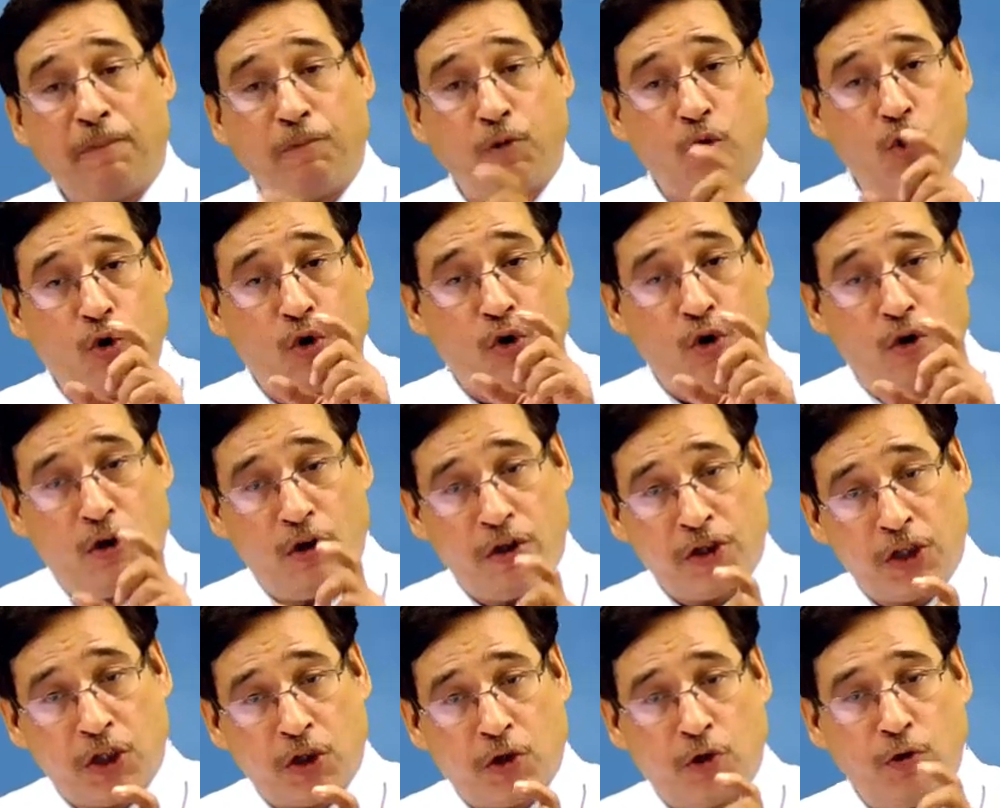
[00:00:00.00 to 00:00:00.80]
to
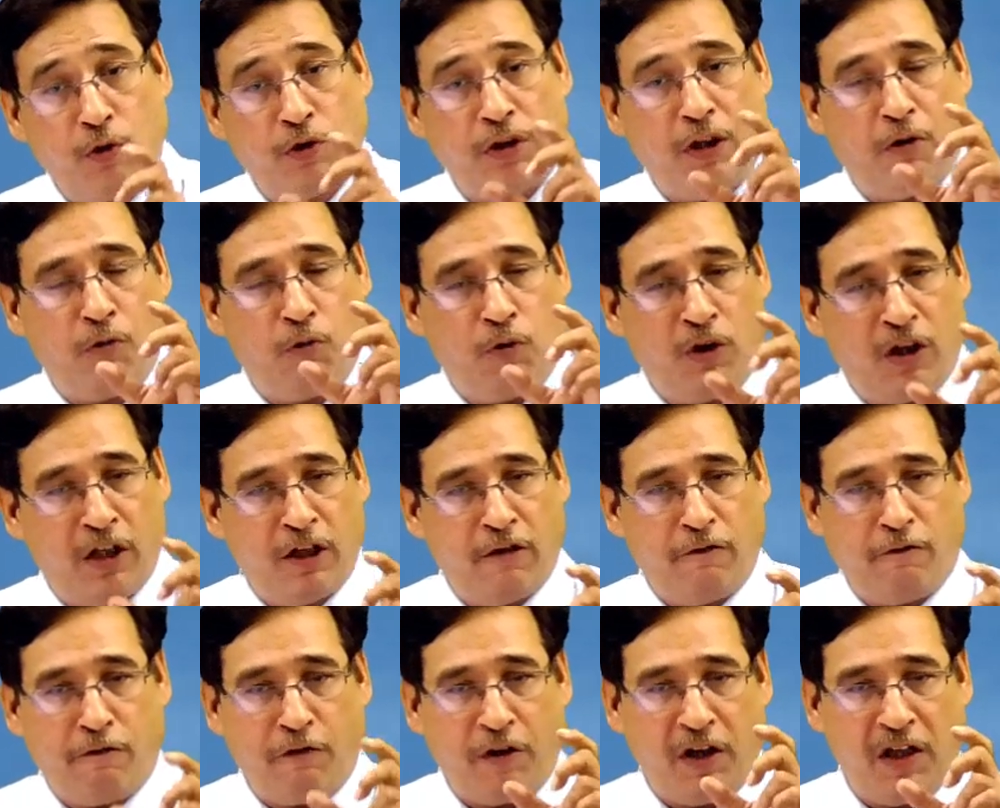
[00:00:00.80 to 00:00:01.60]
construe the word
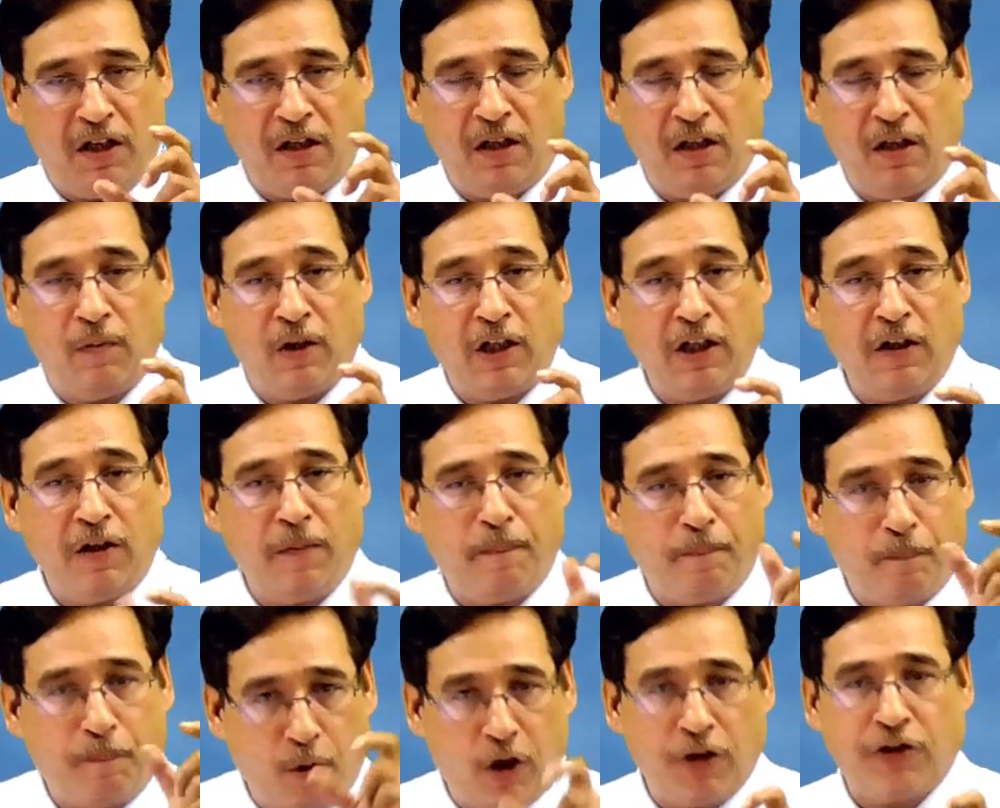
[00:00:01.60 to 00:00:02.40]
variable in a
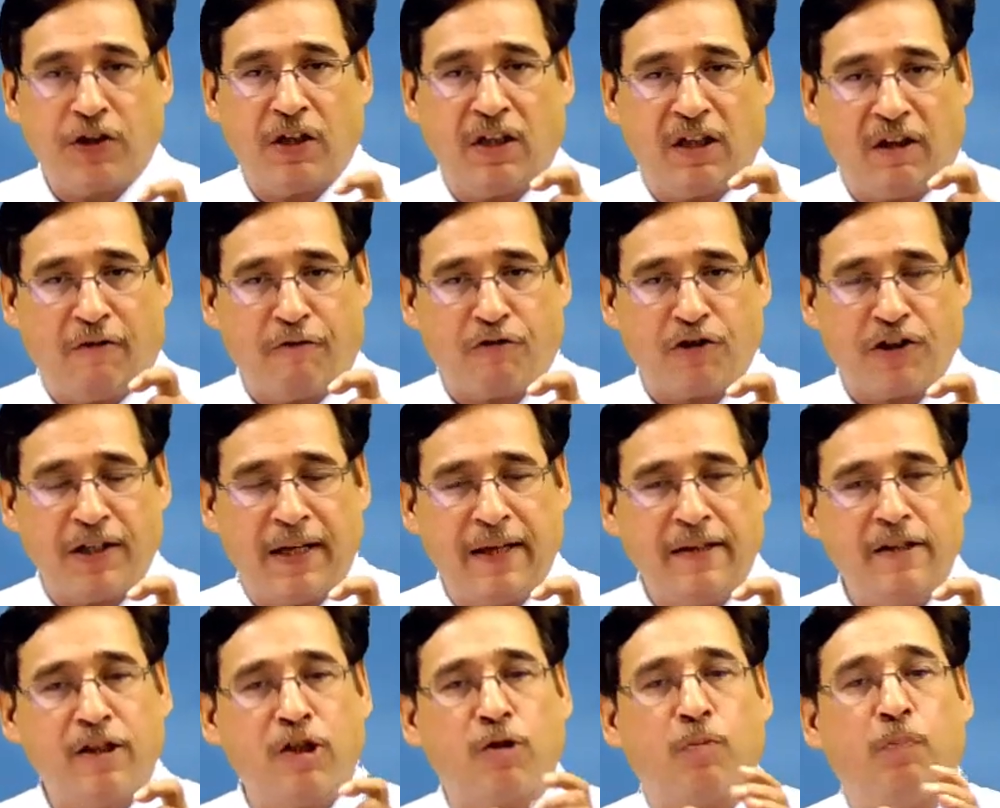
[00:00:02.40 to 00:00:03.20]
positive
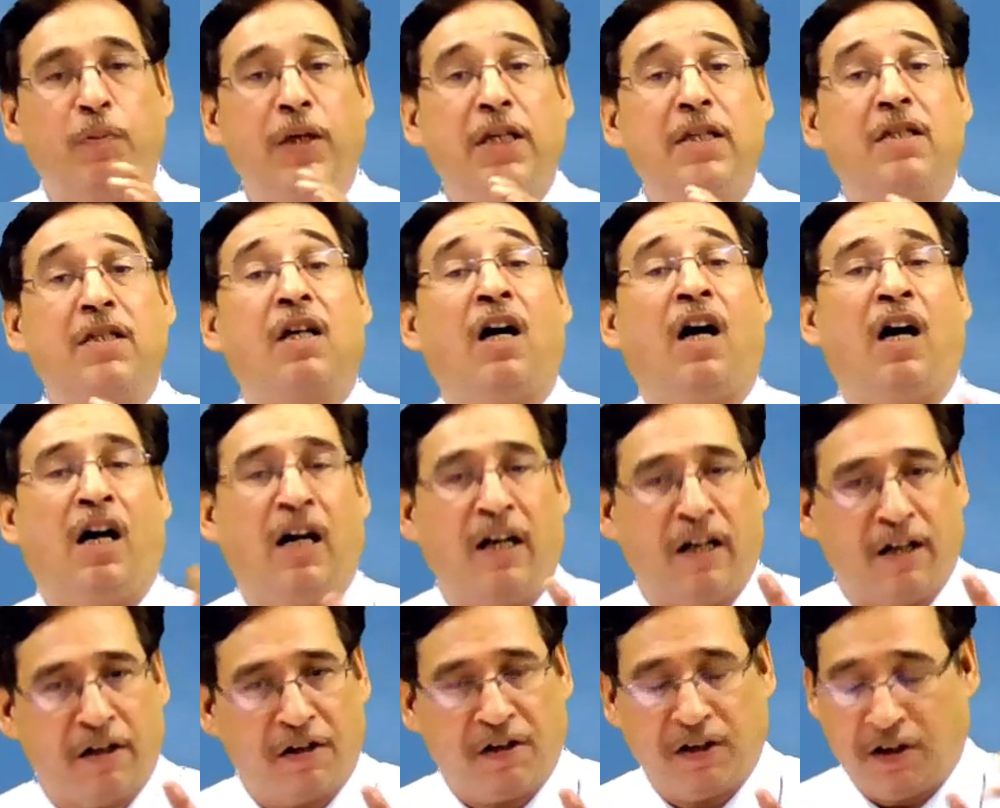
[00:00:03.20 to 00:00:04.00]
sense, means
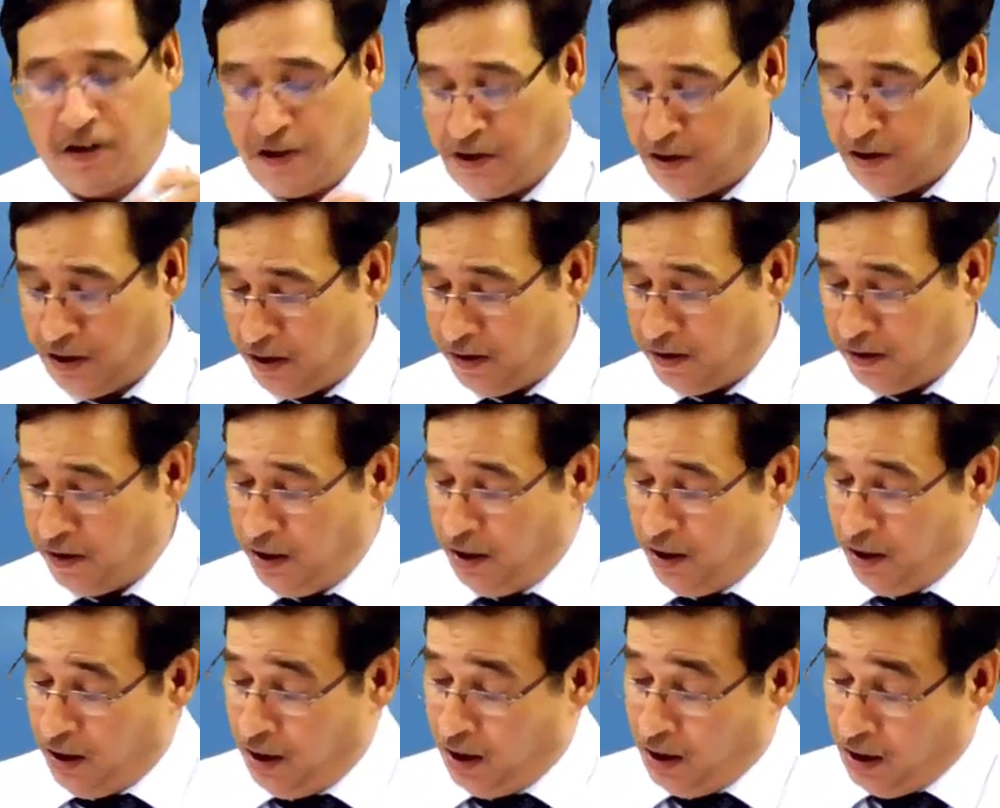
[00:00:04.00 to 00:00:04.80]
higher return.
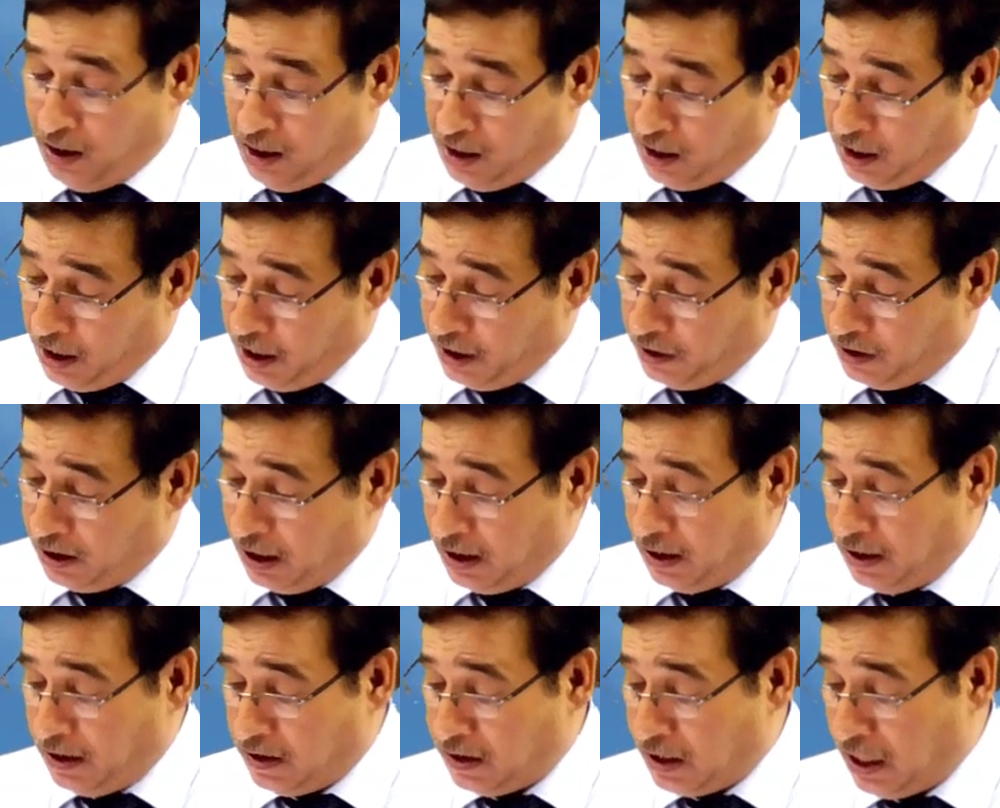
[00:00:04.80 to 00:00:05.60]

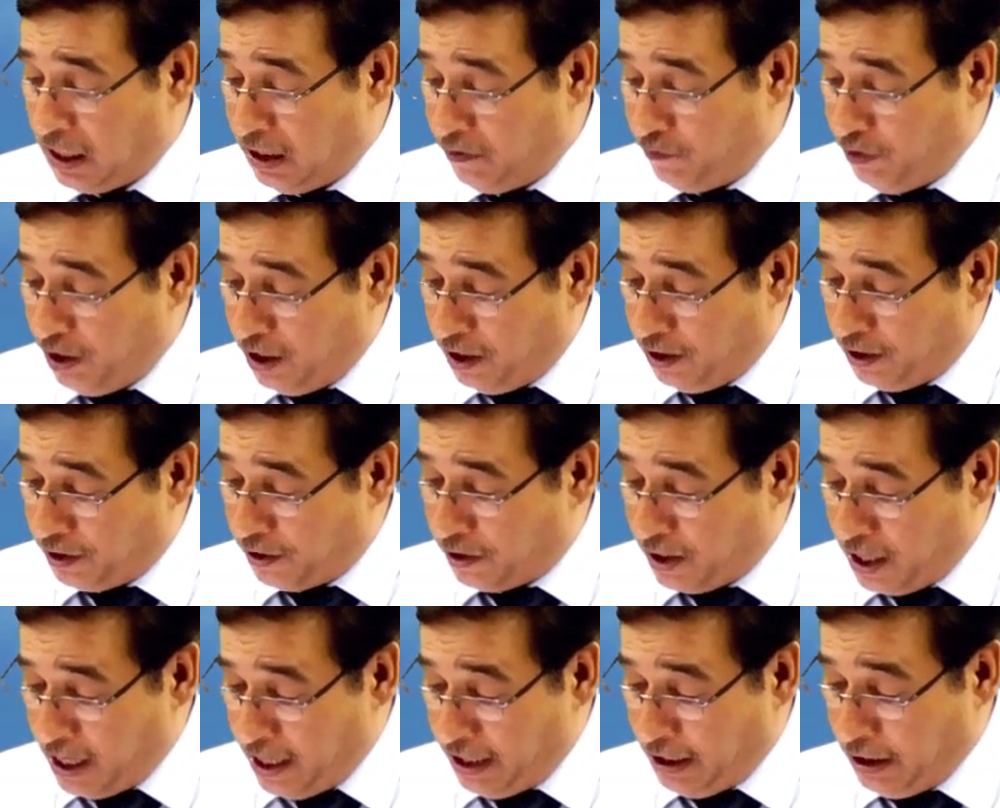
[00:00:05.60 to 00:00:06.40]
Entity is having a
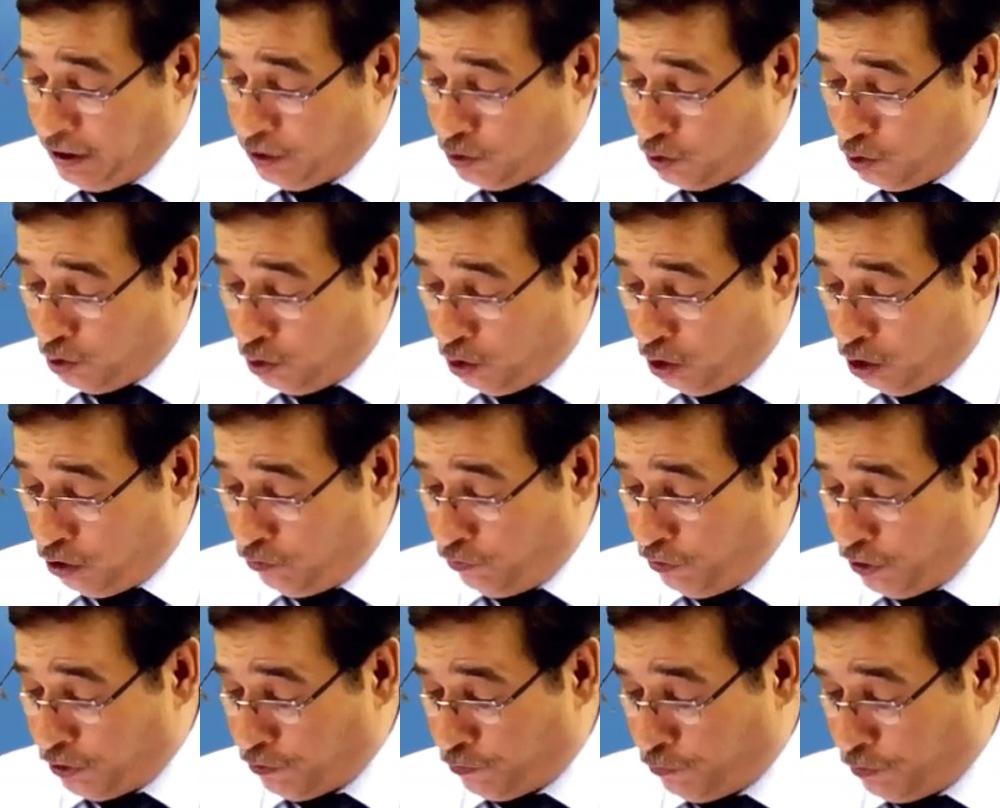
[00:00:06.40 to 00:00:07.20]
right
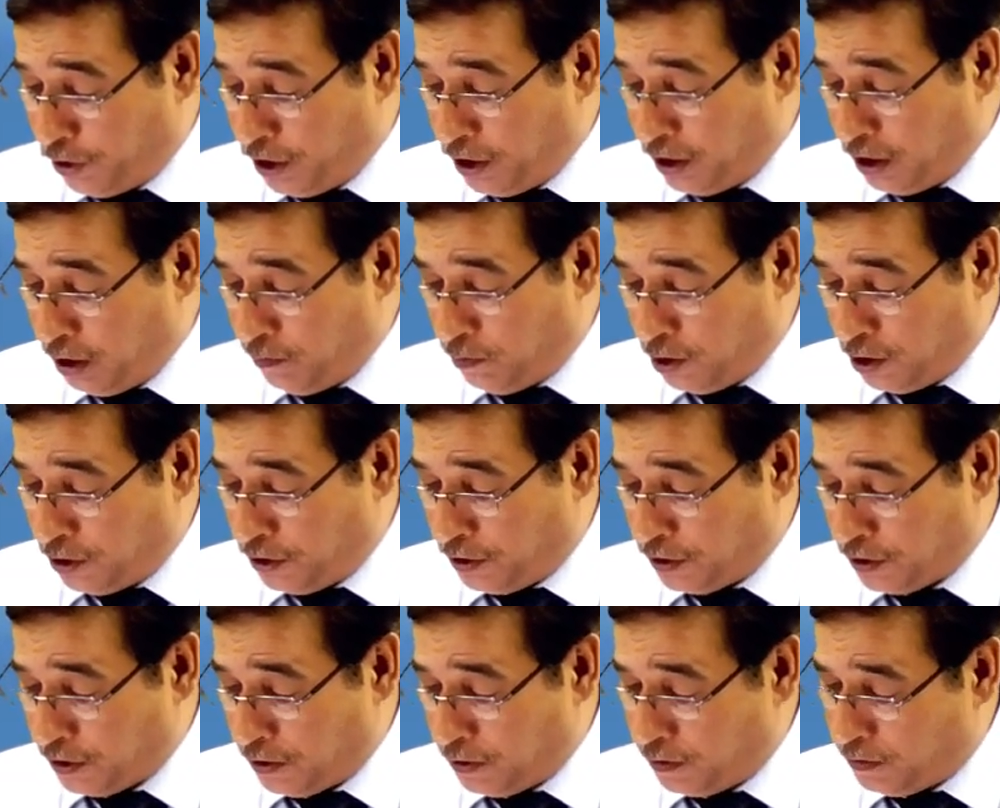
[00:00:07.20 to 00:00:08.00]
over variable
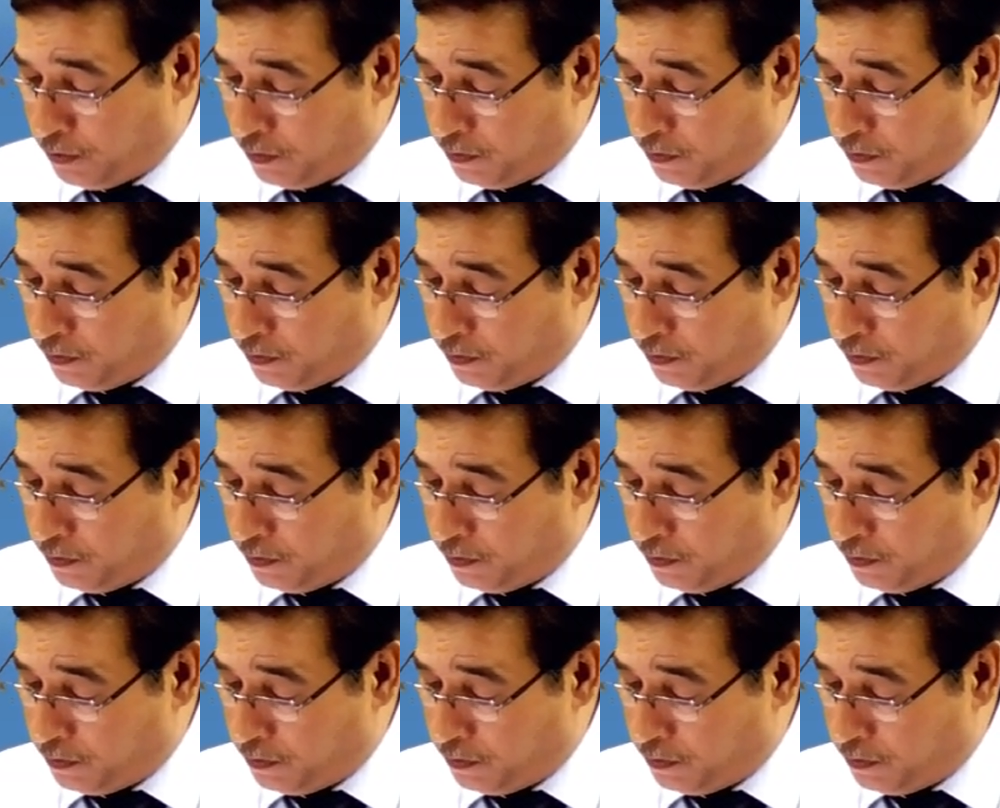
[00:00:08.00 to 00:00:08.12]
return.